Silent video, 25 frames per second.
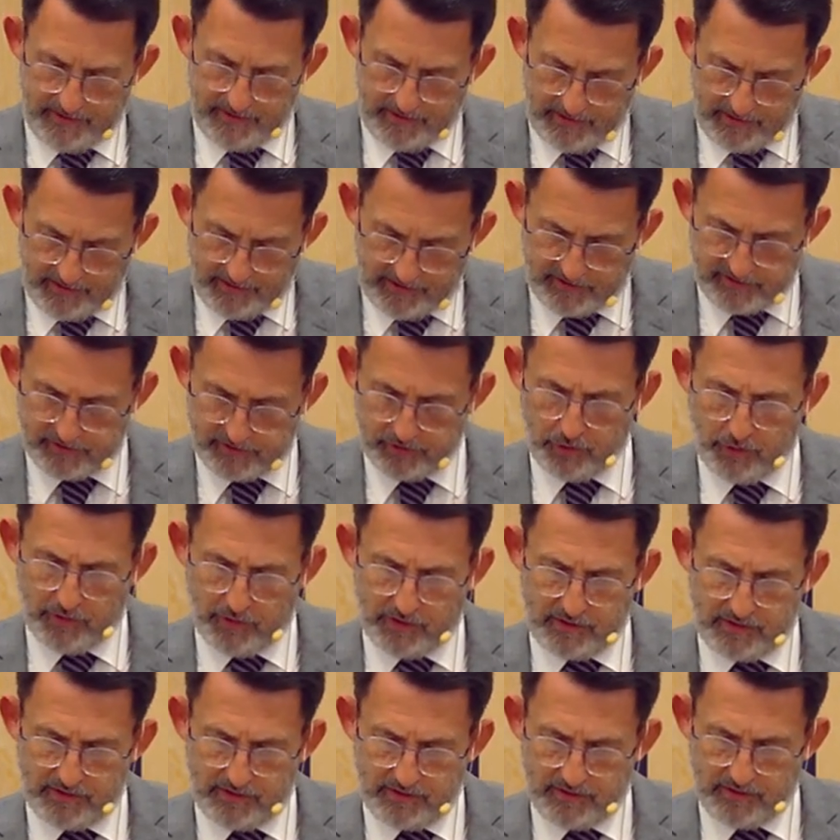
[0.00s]
He saw
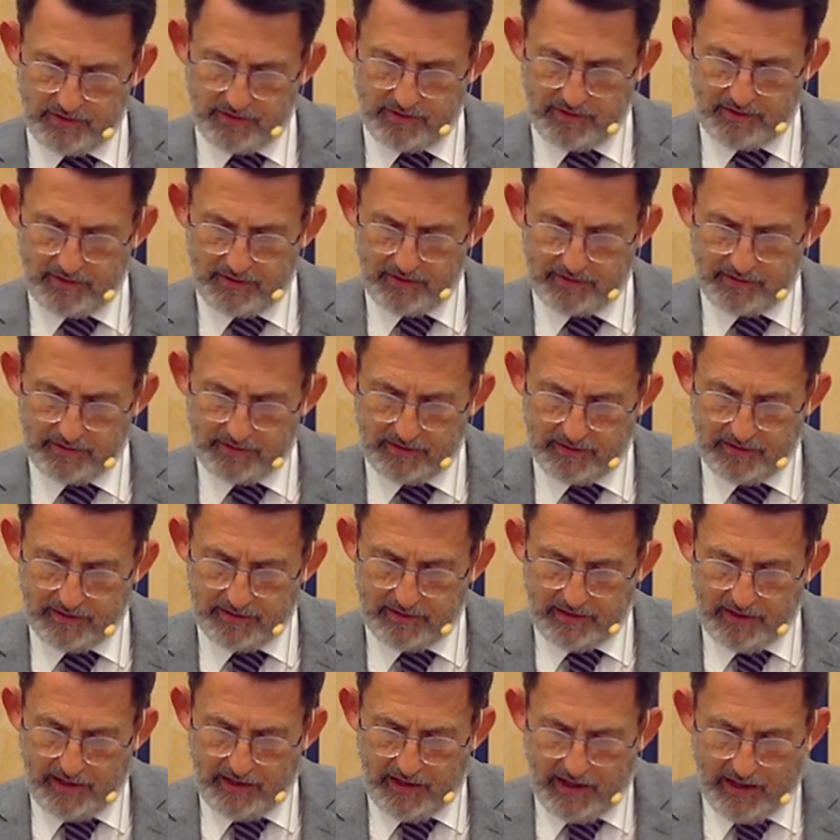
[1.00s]
it.
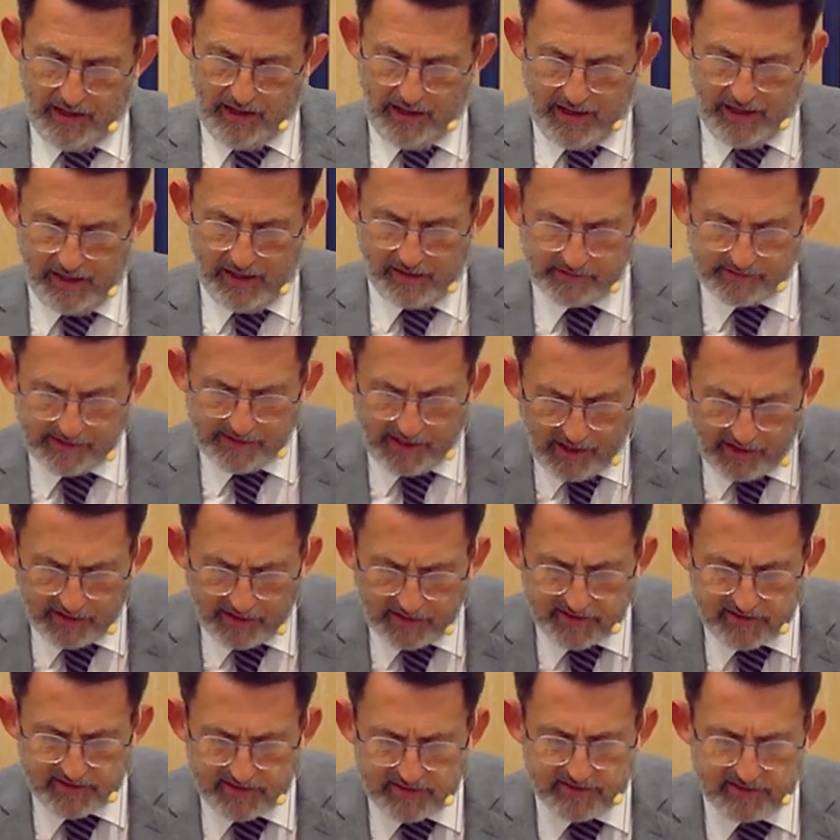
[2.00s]
And
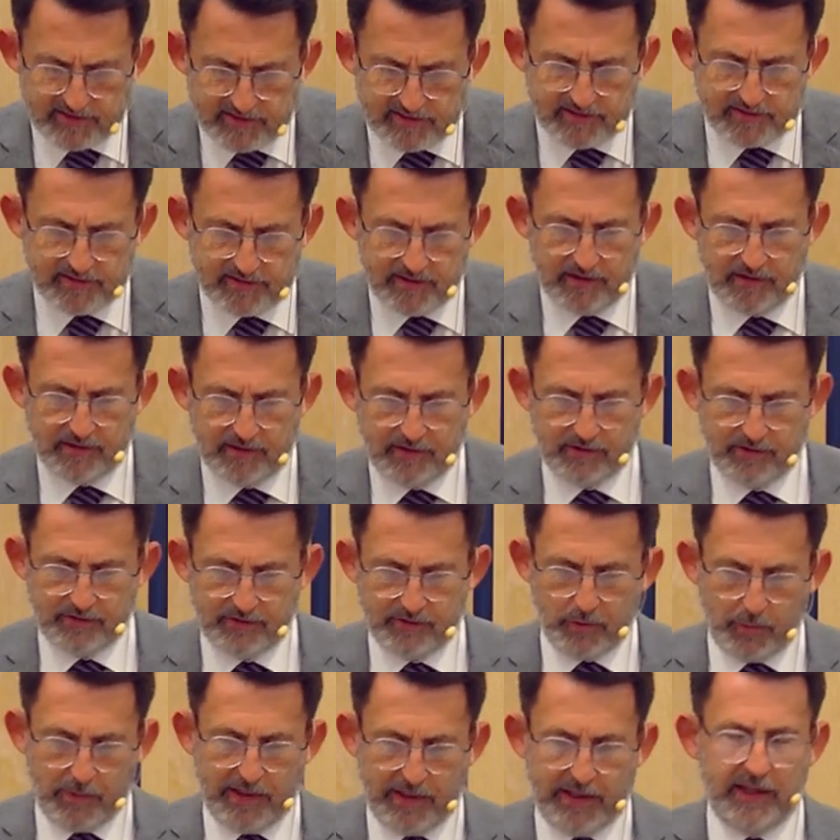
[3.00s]
that's
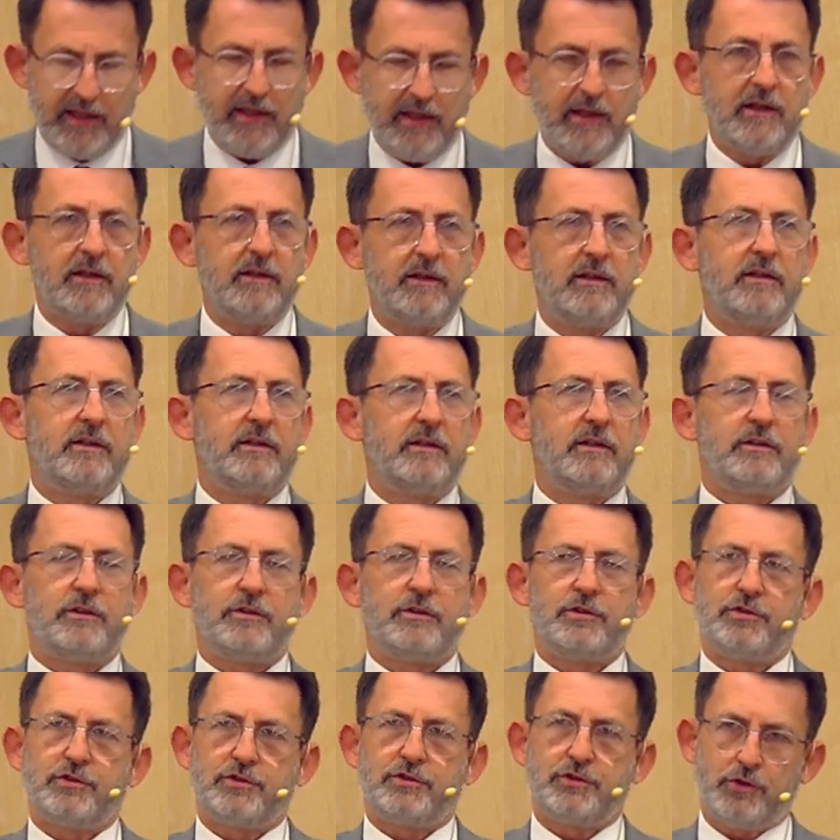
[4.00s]
the way
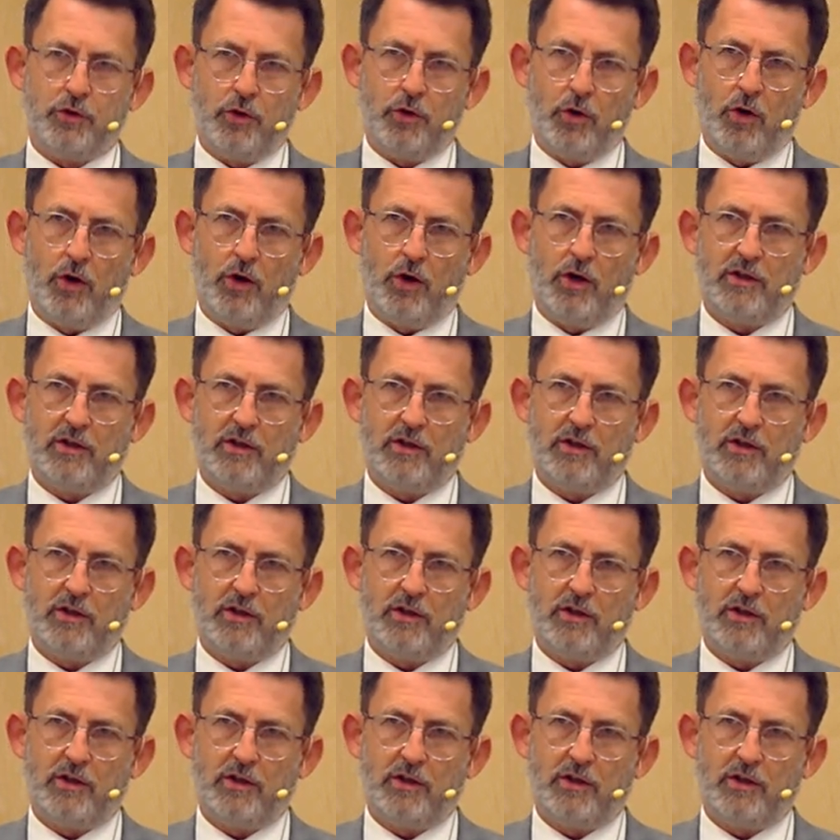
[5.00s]
to God.